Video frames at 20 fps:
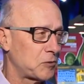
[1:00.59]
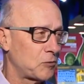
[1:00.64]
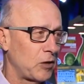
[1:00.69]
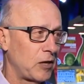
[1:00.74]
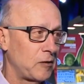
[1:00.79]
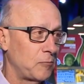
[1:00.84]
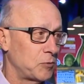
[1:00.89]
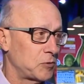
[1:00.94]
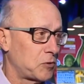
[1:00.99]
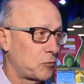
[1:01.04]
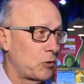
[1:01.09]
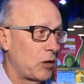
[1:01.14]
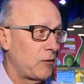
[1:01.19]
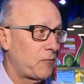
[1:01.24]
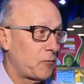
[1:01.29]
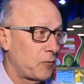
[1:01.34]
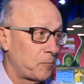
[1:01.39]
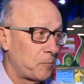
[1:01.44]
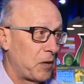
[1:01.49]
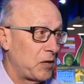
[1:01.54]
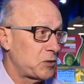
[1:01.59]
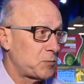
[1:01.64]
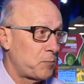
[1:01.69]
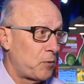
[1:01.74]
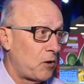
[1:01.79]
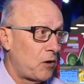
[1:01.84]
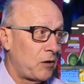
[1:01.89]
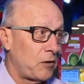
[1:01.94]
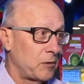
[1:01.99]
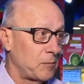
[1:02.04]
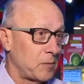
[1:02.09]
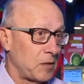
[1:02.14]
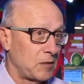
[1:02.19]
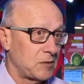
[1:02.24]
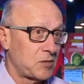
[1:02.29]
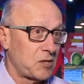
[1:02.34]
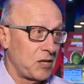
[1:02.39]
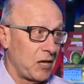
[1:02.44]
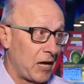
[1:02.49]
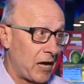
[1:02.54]
Great was great for baseball in
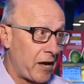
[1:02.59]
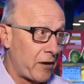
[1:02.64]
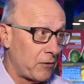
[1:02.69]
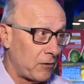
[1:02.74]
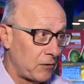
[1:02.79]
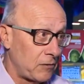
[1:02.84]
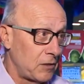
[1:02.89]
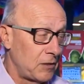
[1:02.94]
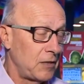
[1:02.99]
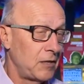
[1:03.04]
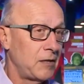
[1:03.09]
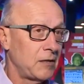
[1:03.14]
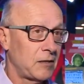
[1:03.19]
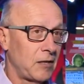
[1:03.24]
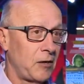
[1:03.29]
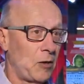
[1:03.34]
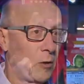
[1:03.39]
Seattle to